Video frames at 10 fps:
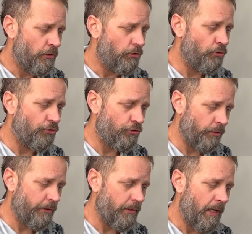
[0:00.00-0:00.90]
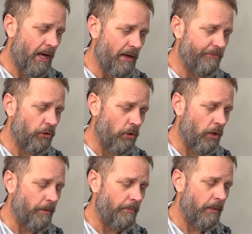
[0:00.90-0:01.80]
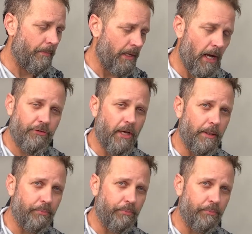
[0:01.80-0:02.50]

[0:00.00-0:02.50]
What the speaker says: you shouldn't have a carbon monoxide